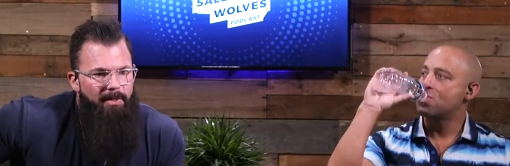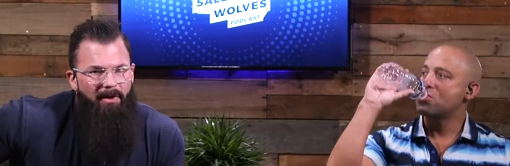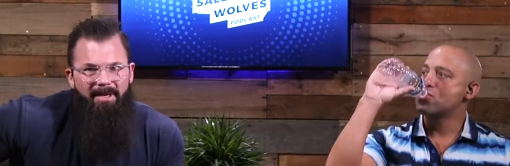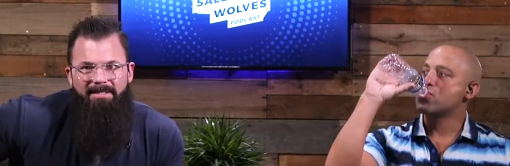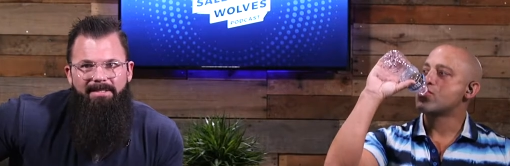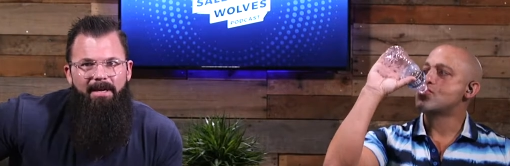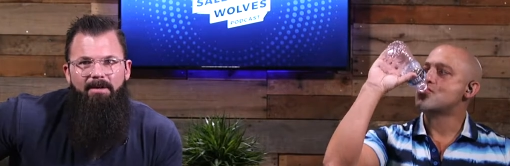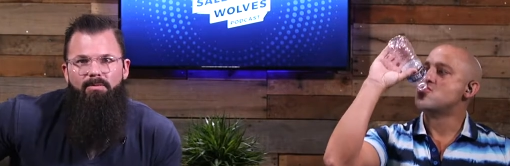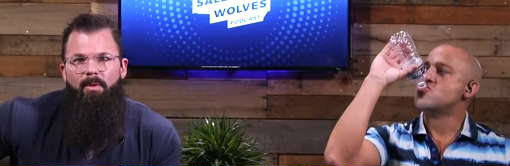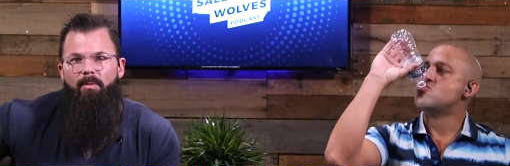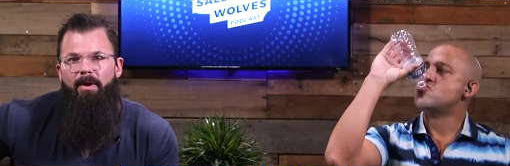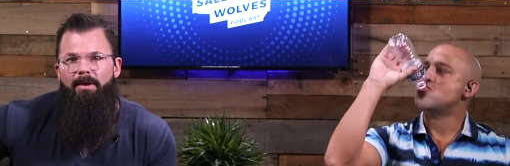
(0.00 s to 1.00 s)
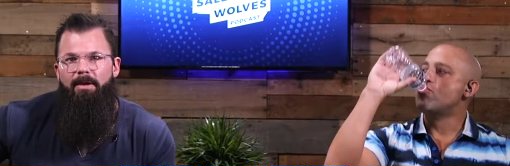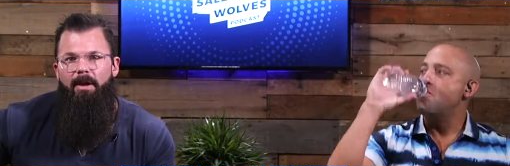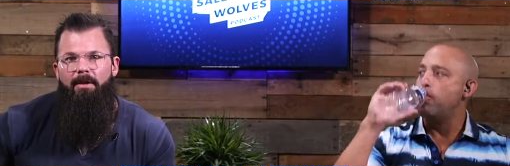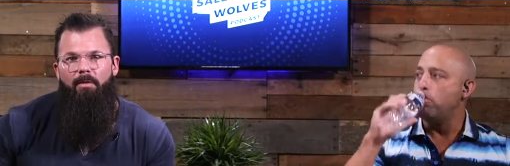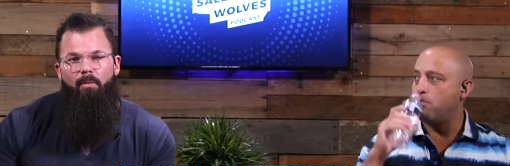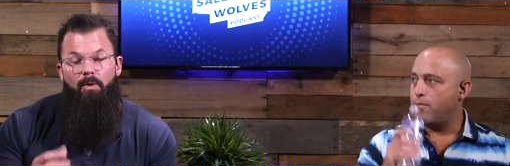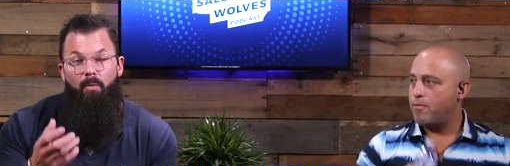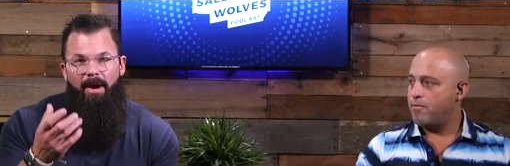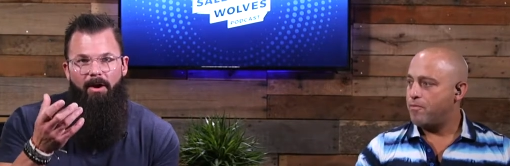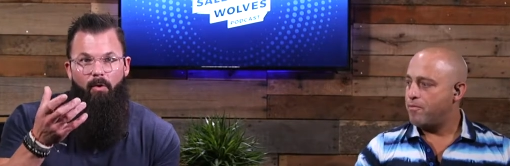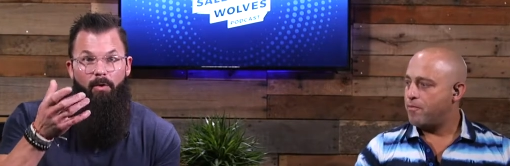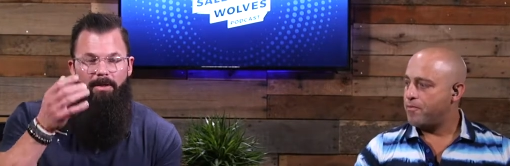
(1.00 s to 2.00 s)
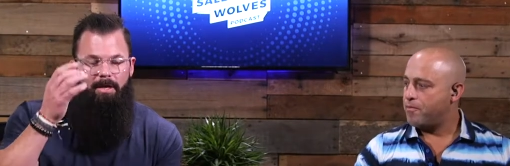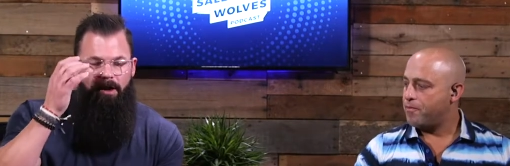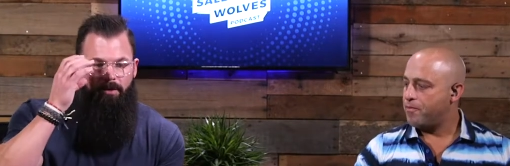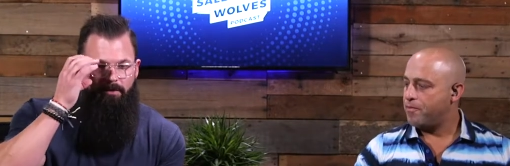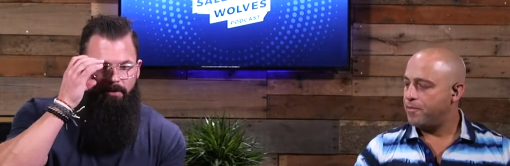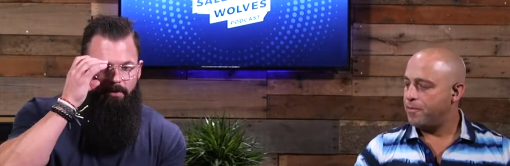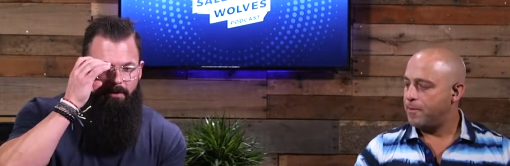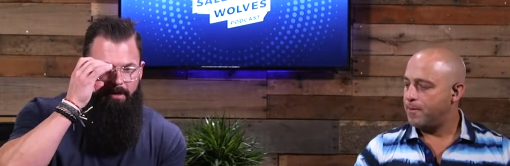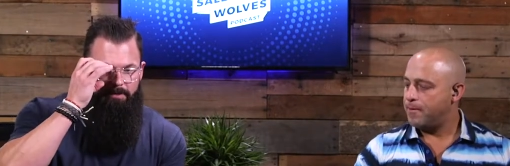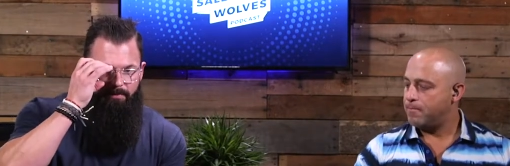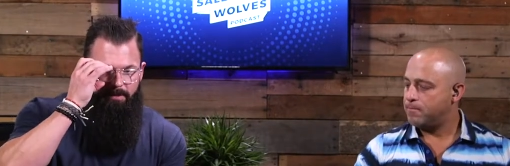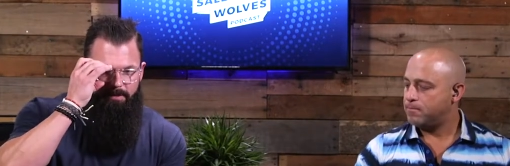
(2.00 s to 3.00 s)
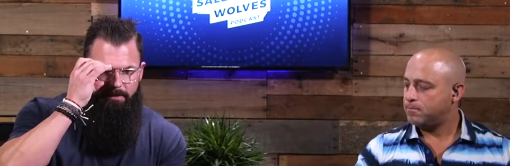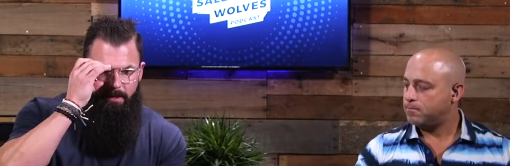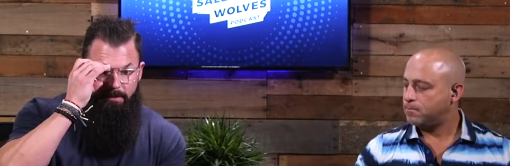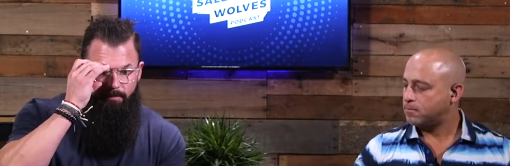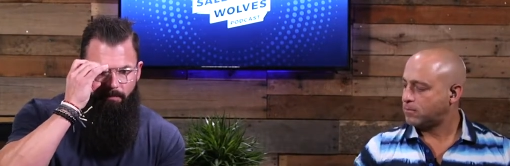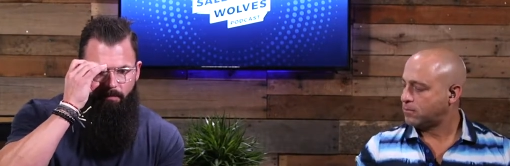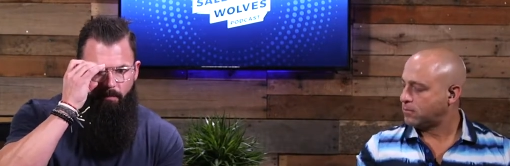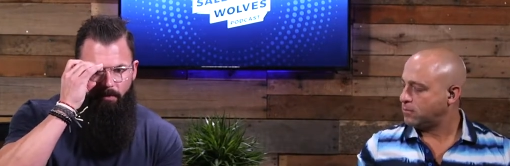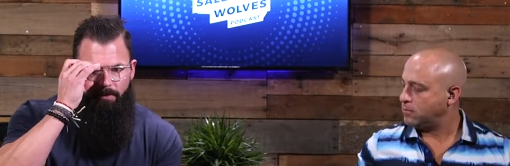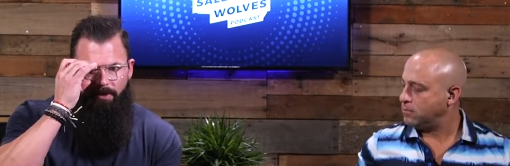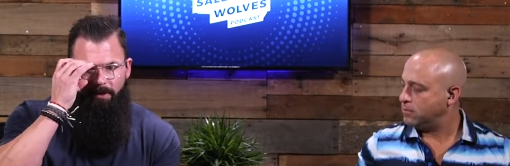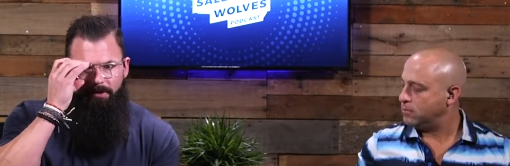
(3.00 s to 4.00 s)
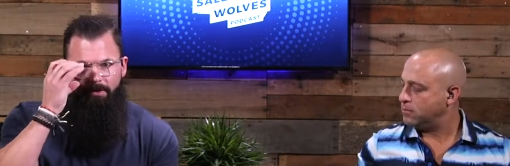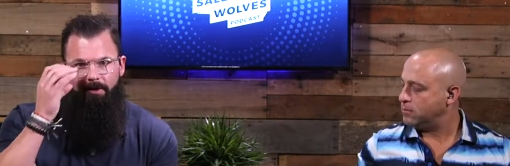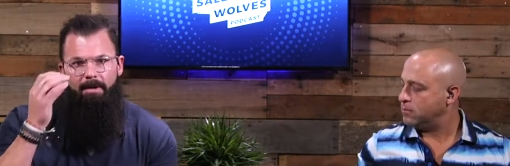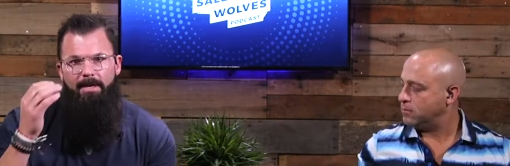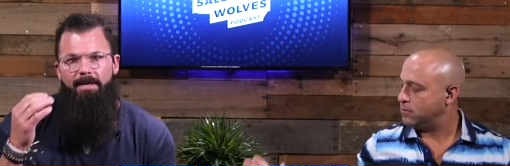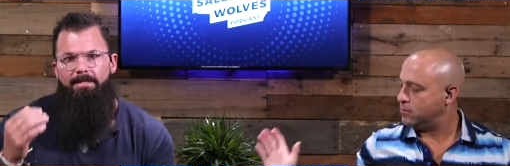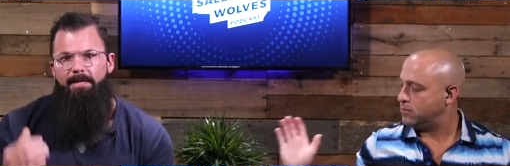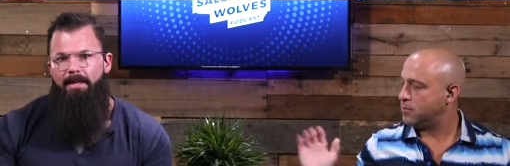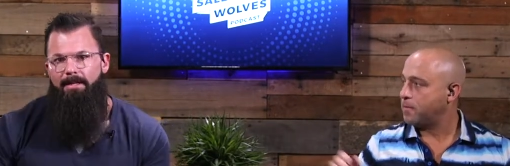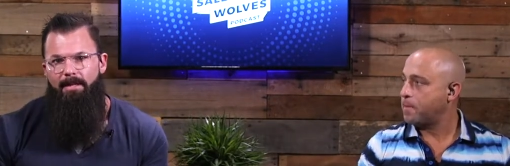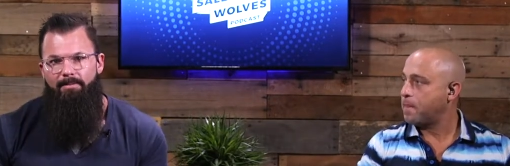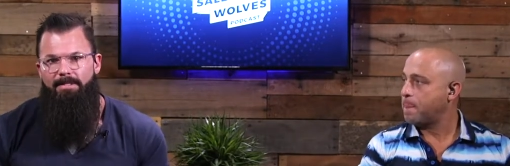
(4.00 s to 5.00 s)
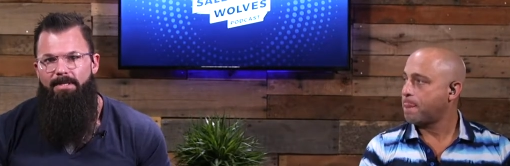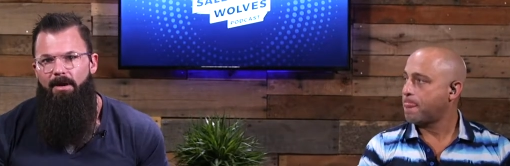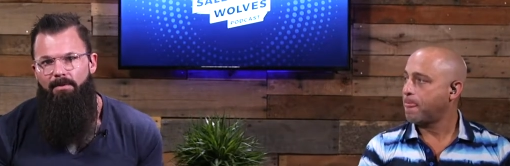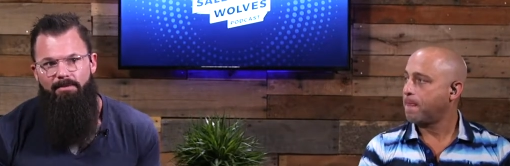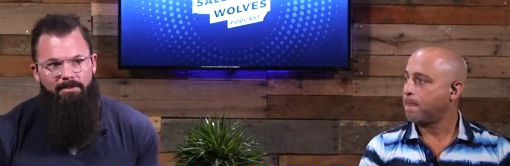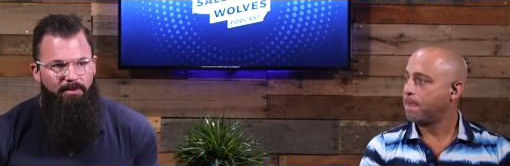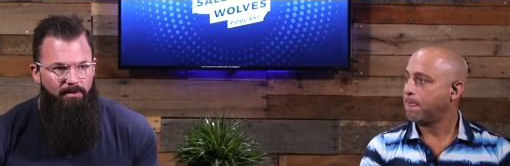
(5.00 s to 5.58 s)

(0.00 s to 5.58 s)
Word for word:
Speaker 1: They're in sales one way or the other, as we discussed before. They're either selling themselves